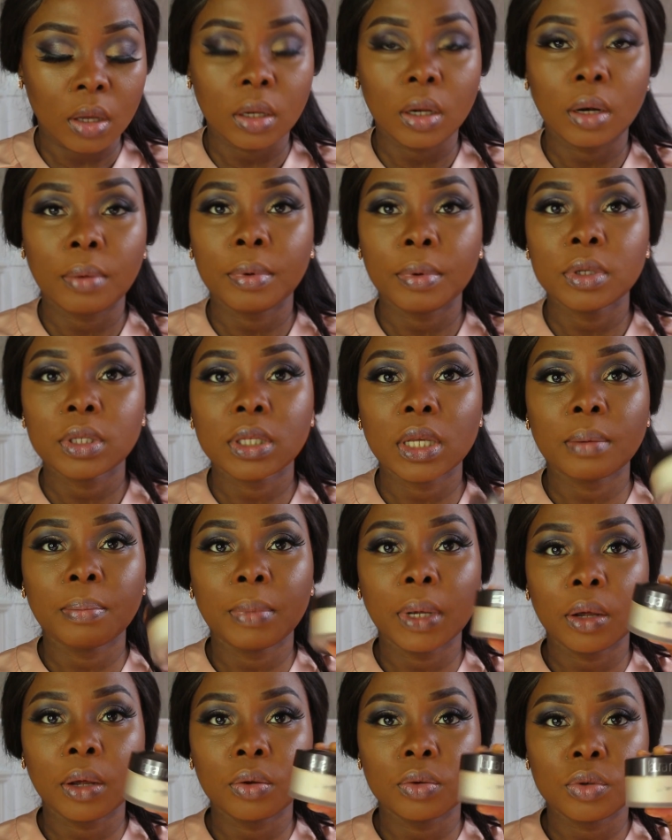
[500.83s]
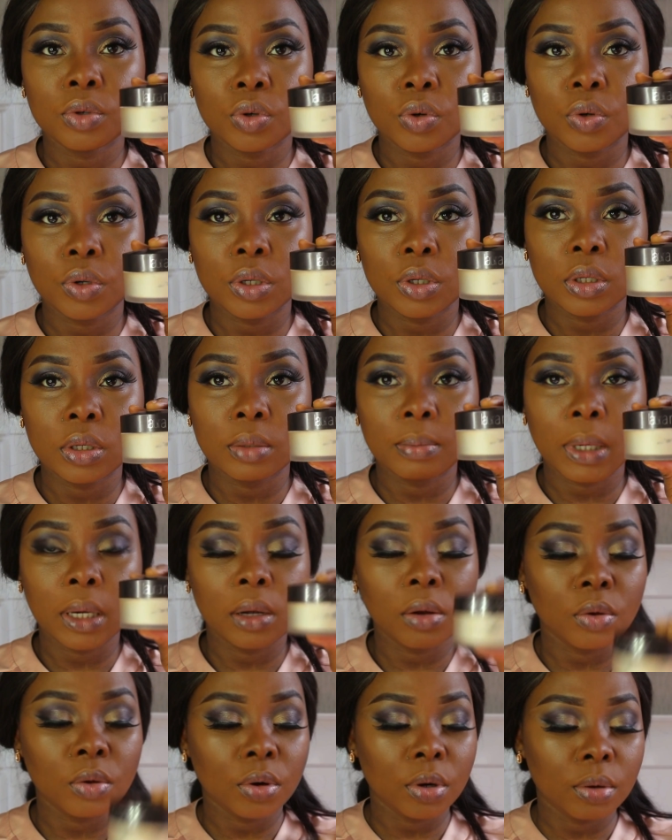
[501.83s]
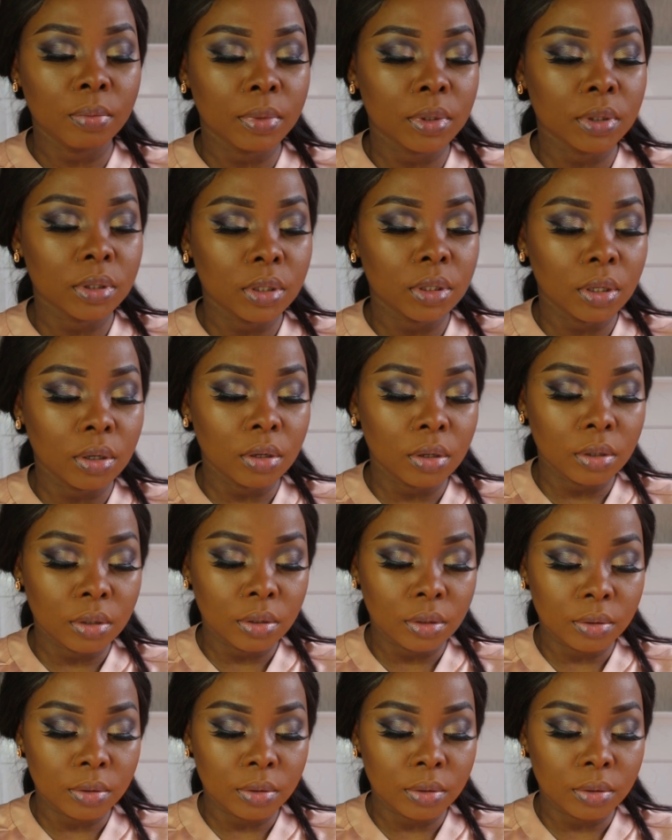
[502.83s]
And I'm going to set my contour using my Laura Mercier.